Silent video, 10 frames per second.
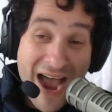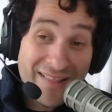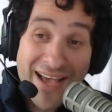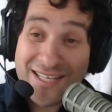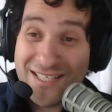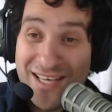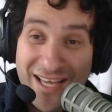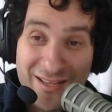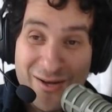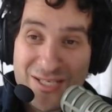I like
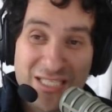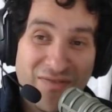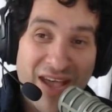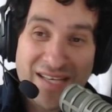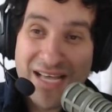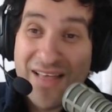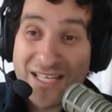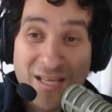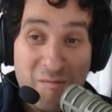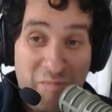seeing Lewis's face. I
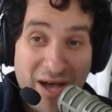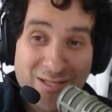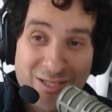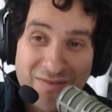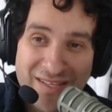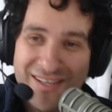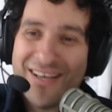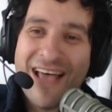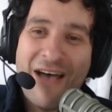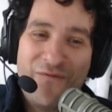like seeing Buster's face.
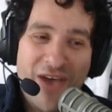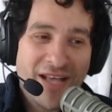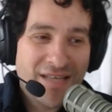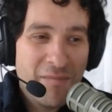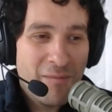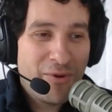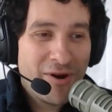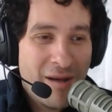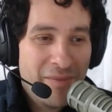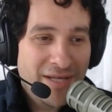Look at that face. I'm gonna
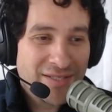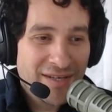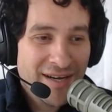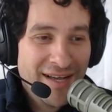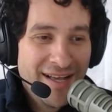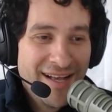put it on Buster.